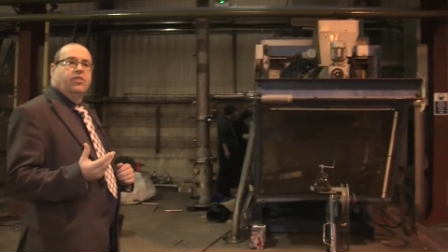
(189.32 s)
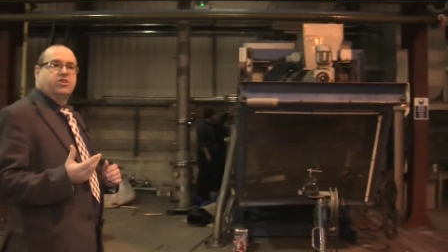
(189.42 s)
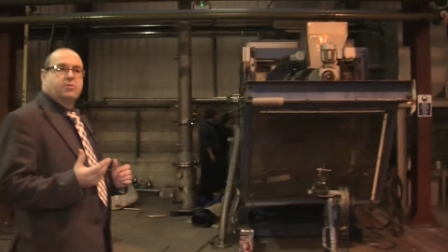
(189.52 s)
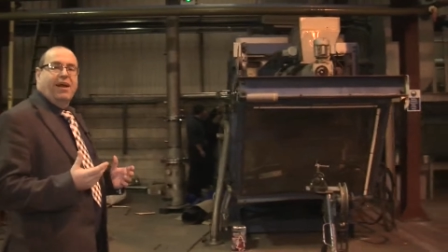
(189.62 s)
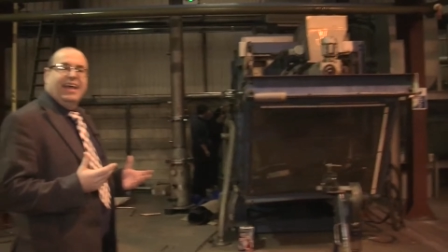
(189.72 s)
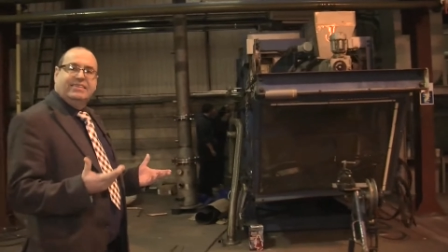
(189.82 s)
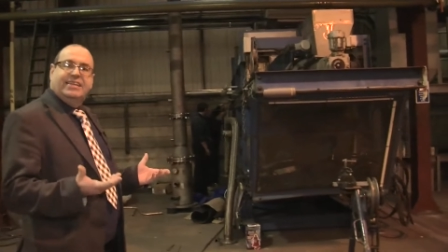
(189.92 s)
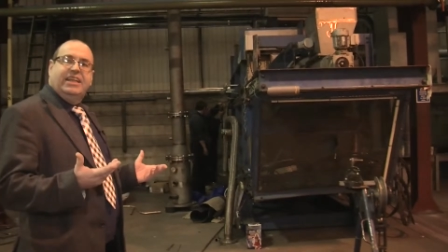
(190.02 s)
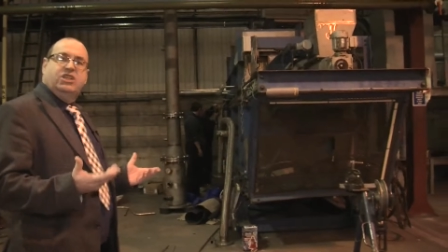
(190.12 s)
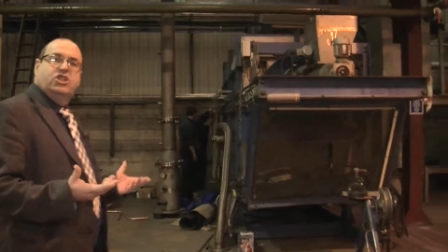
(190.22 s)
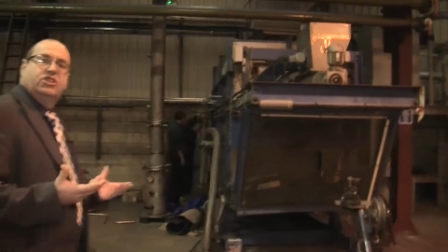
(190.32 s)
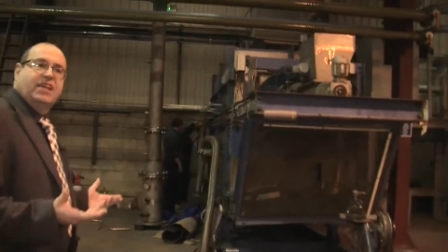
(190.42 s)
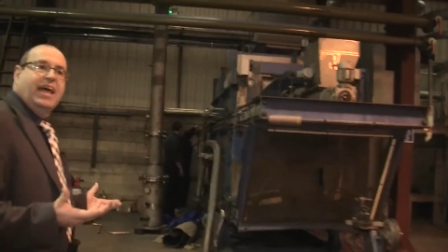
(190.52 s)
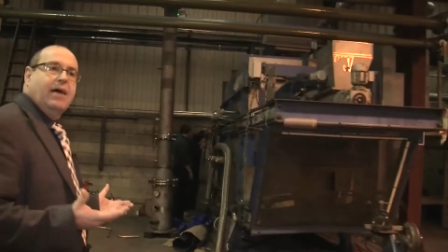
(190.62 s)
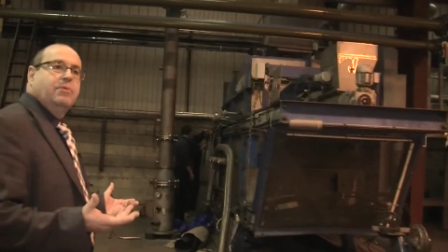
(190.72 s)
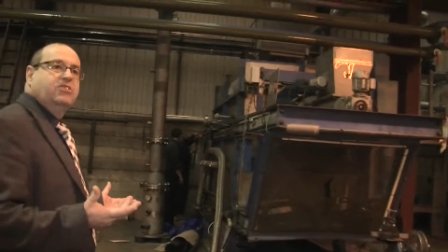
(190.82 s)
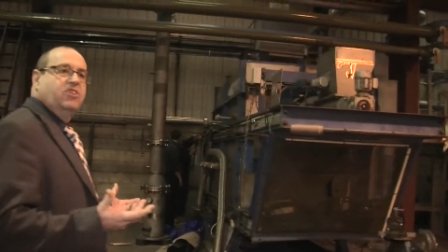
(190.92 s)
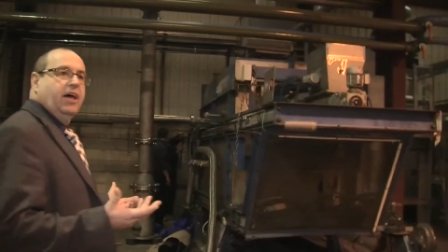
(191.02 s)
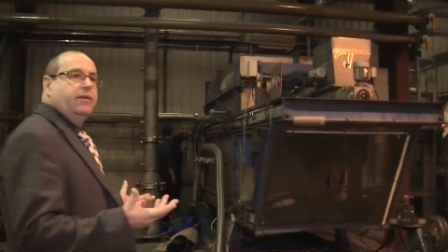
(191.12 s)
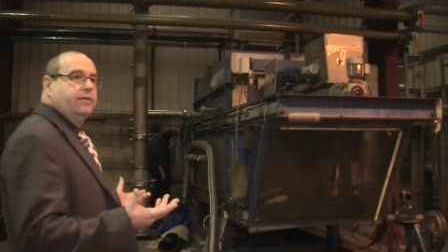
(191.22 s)
that's about 18 inches
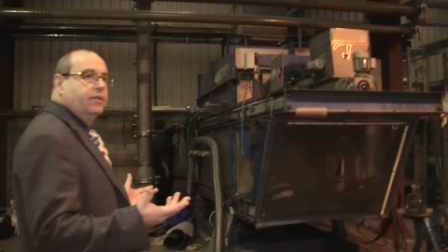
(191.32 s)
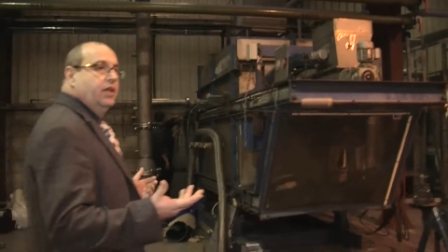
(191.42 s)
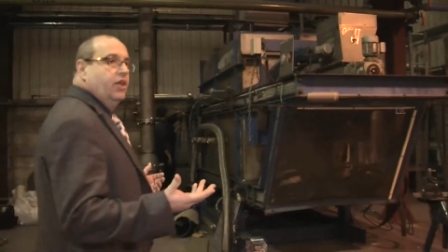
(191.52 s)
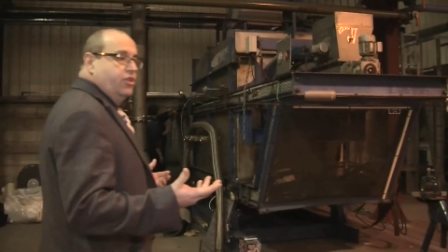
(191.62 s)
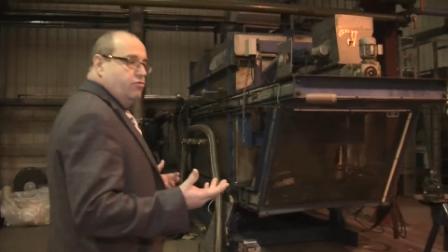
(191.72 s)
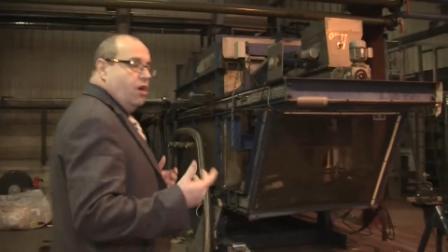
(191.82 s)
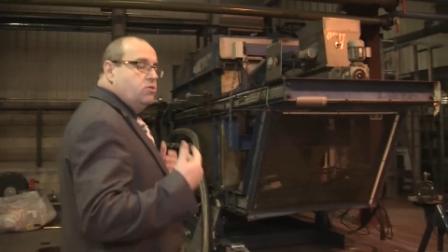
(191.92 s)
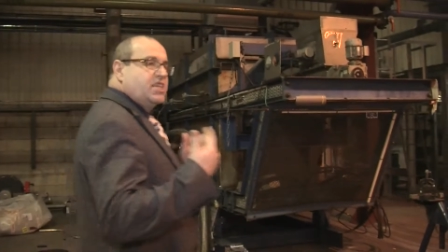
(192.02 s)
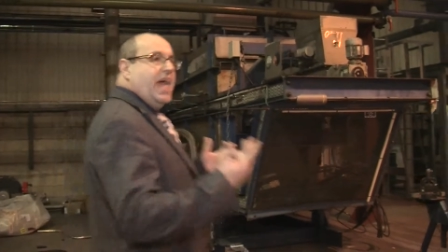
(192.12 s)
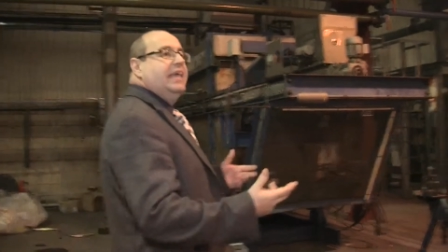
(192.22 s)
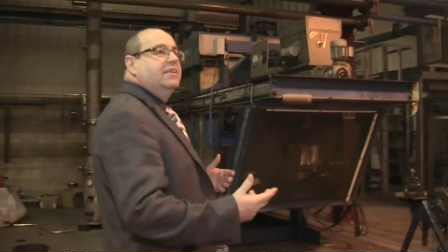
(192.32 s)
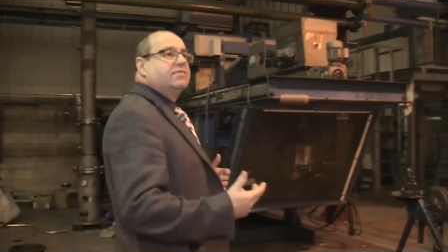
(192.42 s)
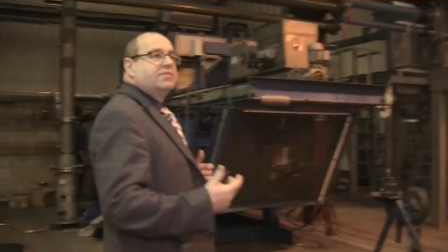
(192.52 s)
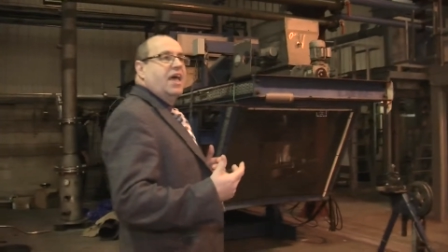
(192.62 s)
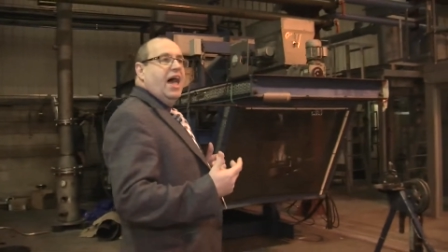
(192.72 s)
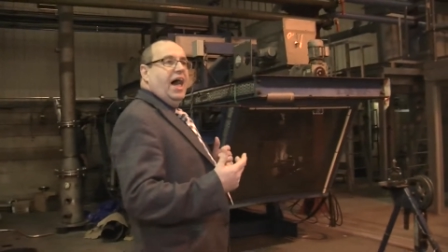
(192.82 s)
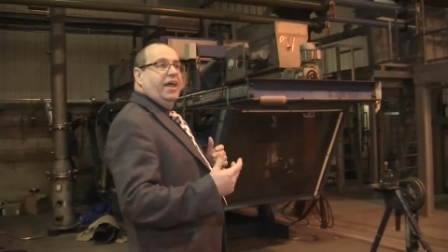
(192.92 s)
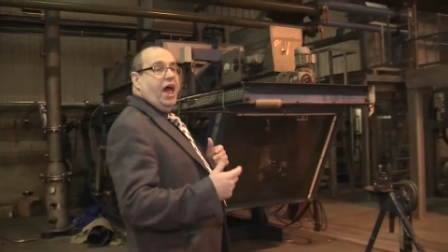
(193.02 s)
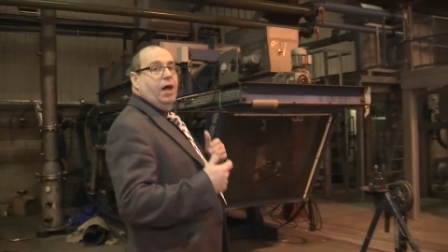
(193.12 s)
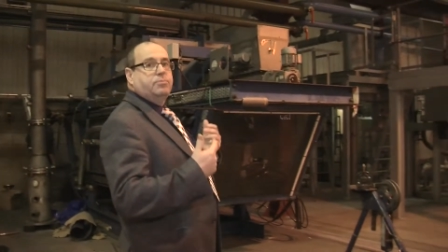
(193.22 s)
diameter that rotates
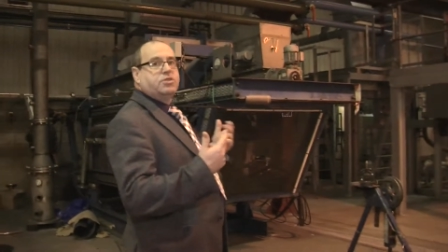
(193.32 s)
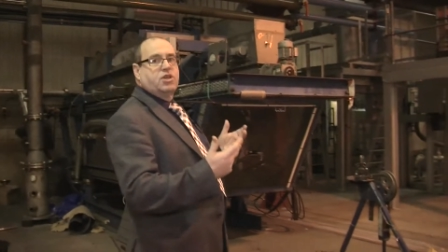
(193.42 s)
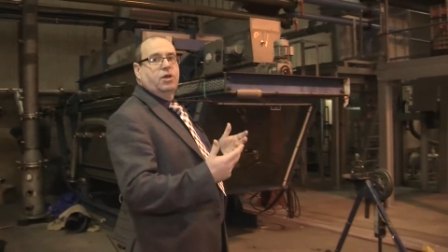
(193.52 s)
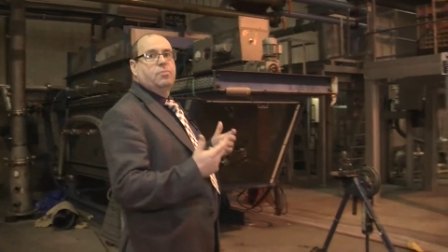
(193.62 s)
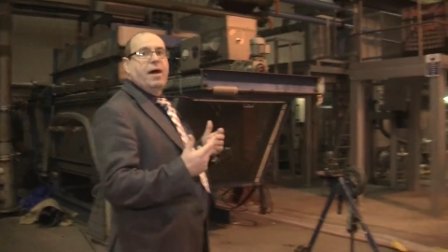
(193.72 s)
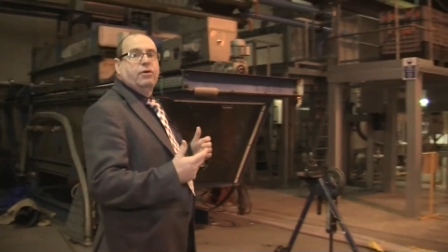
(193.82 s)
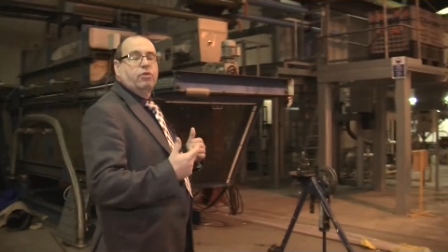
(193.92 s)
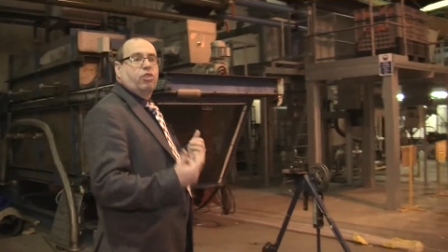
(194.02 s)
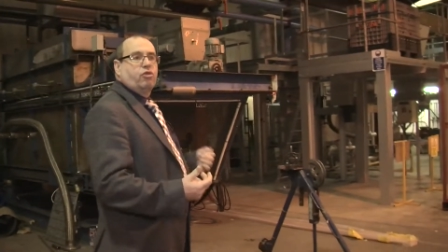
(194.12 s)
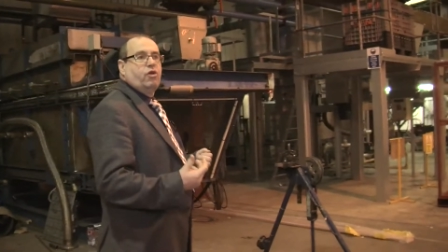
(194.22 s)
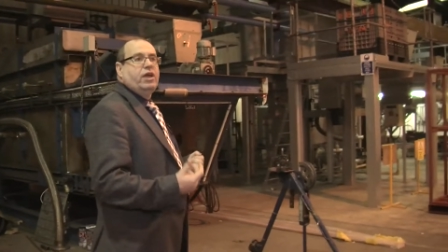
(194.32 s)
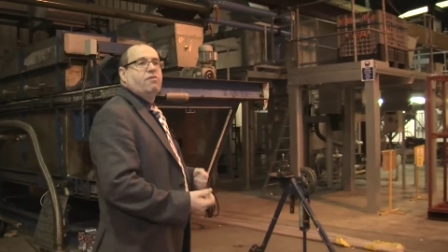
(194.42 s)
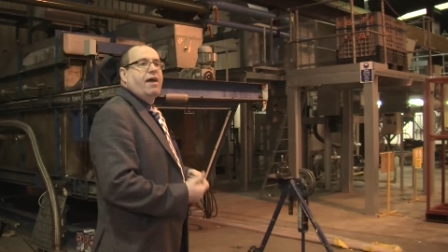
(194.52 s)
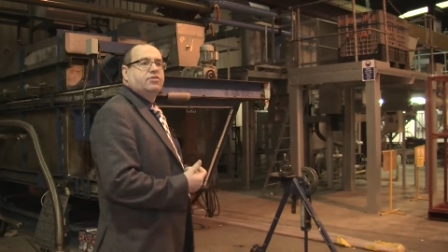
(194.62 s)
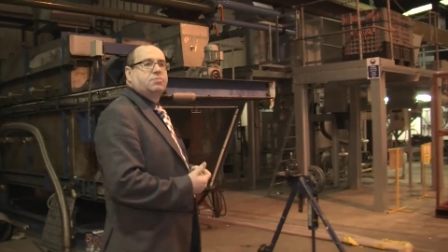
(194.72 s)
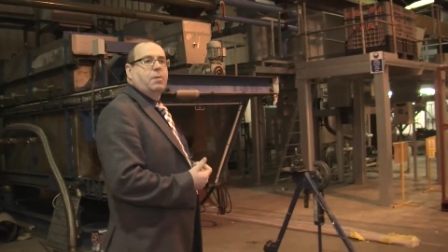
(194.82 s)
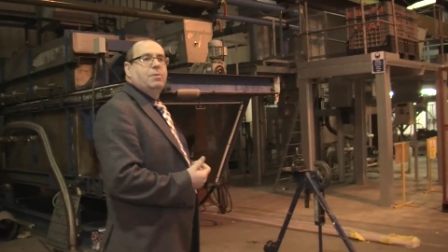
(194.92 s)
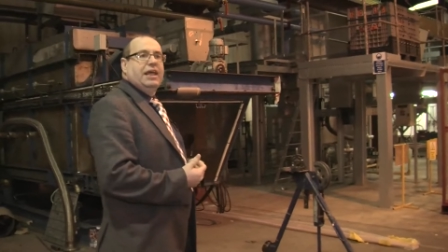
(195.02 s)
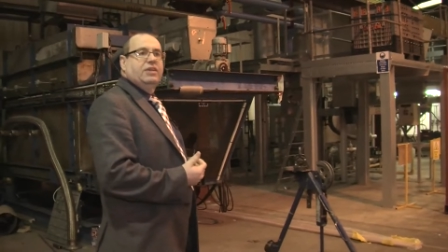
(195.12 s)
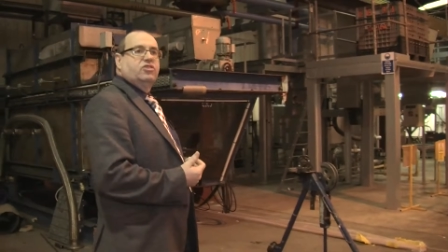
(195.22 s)
at up to about three revs per
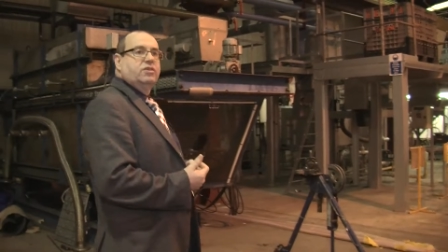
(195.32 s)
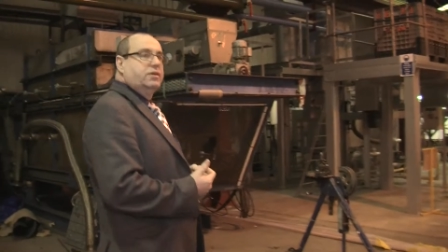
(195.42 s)
minute.